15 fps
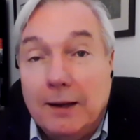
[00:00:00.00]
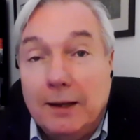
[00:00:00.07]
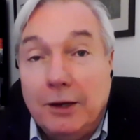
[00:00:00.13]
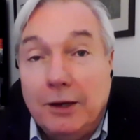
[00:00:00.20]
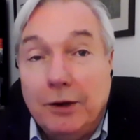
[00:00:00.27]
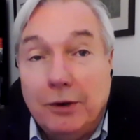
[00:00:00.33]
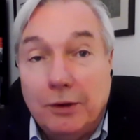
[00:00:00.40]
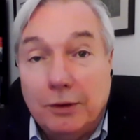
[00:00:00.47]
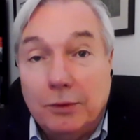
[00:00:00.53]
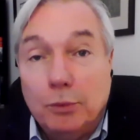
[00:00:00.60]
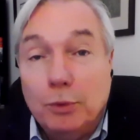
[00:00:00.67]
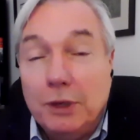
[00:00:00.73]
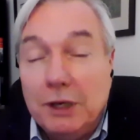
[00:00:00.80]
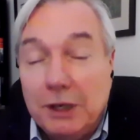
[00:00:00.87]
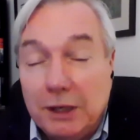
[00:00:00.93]
Here,
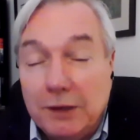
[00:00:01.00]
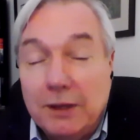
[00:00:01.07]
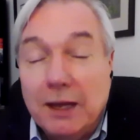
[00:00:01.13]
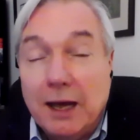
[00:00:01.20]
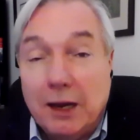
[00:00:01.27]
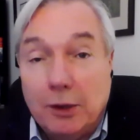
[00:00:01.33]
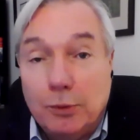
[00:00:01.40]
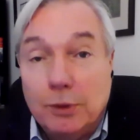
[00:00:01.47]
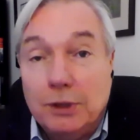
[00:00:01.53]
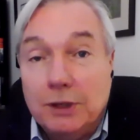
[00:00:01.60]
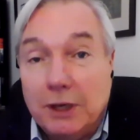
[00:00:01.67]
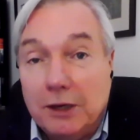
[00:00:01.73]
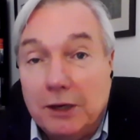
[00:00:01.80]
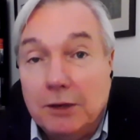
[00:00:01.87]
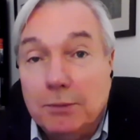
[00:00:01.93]
we need the adequate
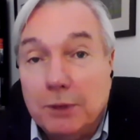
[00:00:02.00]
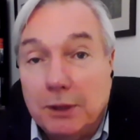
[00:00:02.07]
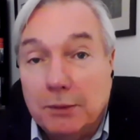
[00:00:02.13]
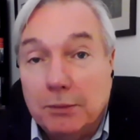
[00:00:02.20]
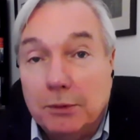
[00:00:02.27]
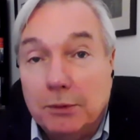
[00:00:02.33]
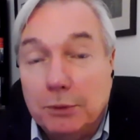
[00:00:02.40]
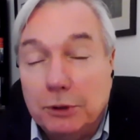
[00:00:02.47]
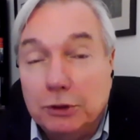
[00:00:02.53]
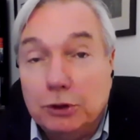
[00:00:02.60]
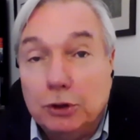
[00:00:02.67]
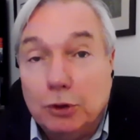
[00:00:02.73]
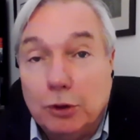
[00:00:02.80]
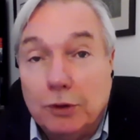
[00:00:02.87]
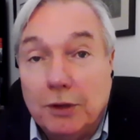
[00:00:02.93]
data to be able to be
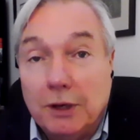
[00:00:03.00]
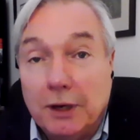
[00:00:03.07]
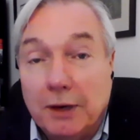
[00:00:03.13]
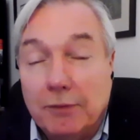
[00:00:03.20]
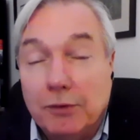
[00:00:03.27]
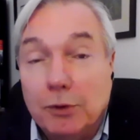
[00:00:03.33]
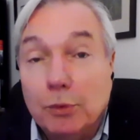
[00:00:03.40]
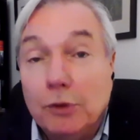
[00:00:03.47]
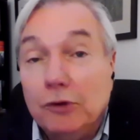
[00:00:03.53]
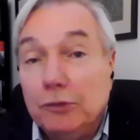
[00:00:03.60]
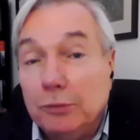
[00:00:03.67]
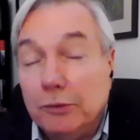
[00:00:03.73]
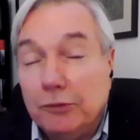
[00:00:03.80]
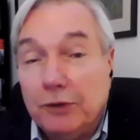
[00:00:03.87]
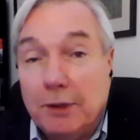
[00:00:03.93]
assured that every
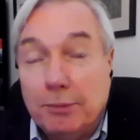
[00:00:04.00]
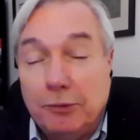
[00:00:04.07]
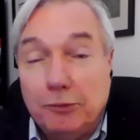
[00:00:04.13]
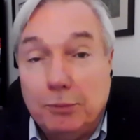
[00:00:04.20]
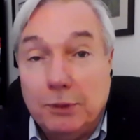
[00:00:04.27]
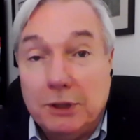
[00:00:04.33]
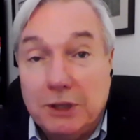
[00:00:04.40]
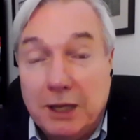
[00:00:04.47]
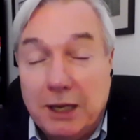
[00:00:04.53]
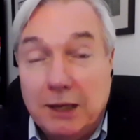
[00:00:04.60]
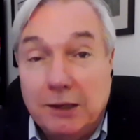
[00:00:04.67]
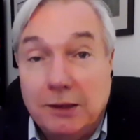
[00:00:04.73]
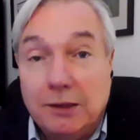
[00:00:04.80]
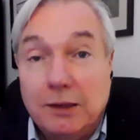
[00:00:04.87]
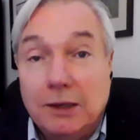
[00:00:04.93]
reasonable step has been
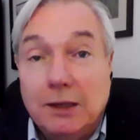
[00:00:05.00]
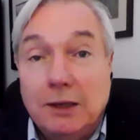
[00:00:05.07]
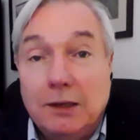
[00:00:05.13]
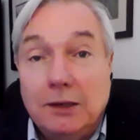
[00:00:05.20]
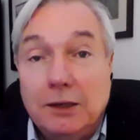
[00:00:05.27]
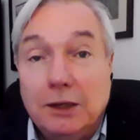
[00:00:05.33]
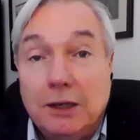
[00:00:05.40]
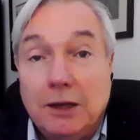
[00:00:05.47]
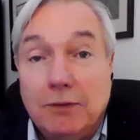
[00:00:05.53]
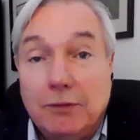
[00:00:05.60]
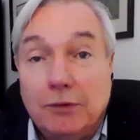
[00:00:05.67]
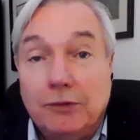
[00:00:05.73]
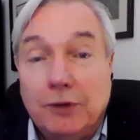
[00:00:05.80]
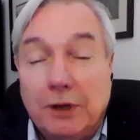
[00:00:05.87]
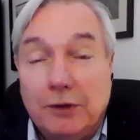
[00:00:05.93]
taken to give
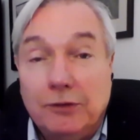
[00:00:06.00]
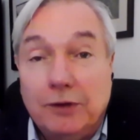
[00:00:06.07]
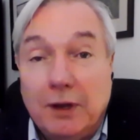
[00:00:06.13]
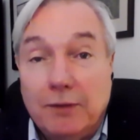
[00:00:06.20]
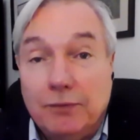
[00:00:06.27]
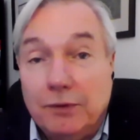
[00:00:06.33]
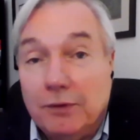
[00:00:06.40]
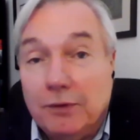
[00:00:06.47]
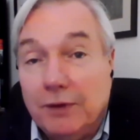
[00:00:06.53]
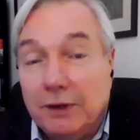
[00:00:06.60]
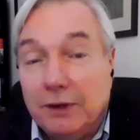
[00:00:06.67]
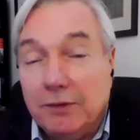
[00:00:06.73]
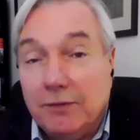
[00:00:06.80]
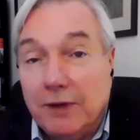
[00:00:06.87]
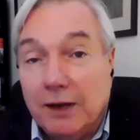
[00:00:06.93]
us a safe and
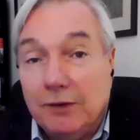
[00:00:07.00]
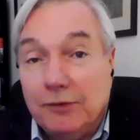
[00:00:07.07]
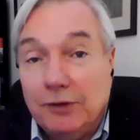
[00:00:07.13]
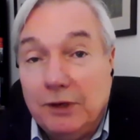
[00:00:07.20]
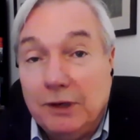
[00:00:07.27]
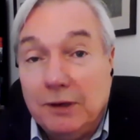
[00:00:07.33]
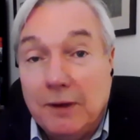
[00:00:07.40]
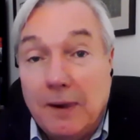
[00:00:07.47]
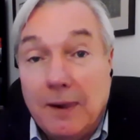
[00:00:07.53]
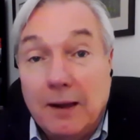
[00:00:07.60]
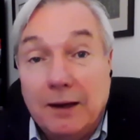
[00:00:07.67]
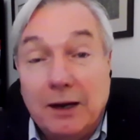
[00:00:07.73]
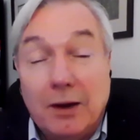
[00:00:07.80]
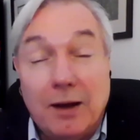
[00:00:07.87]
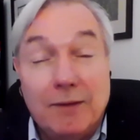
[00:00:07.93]
effective vaccine.
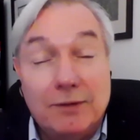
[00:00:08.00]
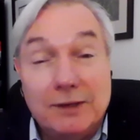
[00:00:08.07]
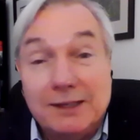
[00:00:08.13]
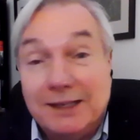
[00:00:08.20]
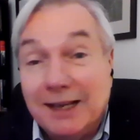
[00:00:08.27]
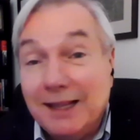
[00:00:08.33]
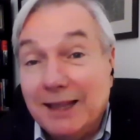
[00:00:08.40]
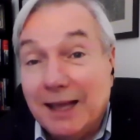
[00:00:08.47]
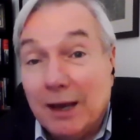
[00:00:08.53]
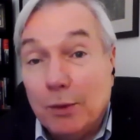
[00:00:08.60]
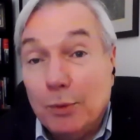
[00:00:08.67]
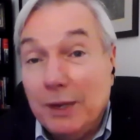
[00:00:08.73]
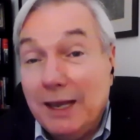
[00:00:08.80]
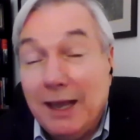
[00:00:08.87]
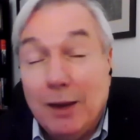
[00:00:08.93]
Now, having said that,
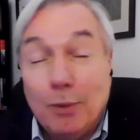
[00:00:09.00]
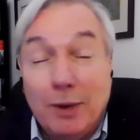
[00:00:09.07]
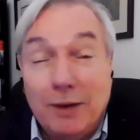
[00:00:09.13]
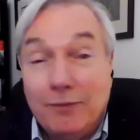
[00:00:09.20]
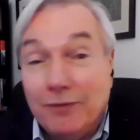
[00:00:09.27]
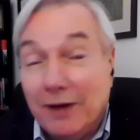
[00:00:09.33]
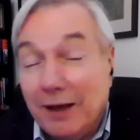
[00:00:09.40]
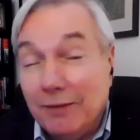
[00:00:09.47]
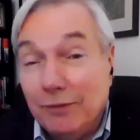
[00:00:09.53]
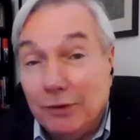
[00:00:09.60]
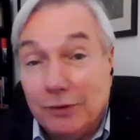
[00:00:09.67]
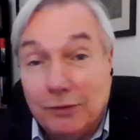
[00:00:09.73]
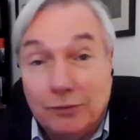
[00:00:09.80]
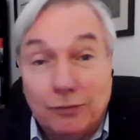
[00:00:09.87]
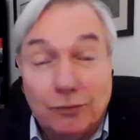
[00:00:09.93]
we can't wait 5
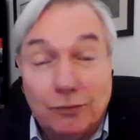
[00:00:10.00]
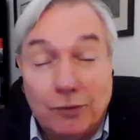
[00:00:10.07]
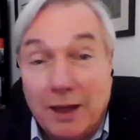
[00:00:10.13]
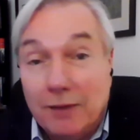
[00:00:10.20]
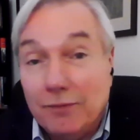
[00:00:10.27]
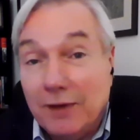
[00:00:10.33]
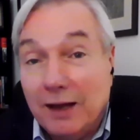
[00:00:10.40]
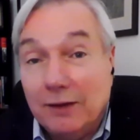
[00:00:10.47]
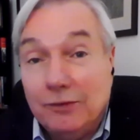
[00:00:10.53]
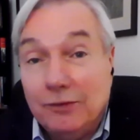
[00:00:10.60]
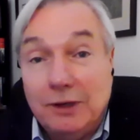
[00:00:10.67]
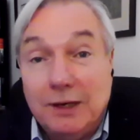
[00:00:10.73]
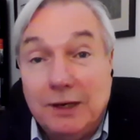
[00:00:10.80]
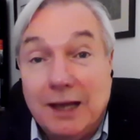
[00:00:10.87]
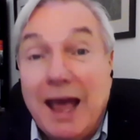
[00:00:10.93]
years for that
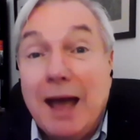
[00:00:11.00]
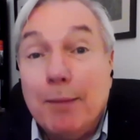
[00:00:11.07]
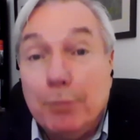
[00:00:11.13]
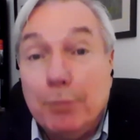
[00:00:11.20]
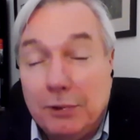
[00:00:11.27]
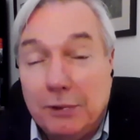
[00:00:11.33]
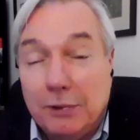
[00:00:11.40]
vaccine to happen.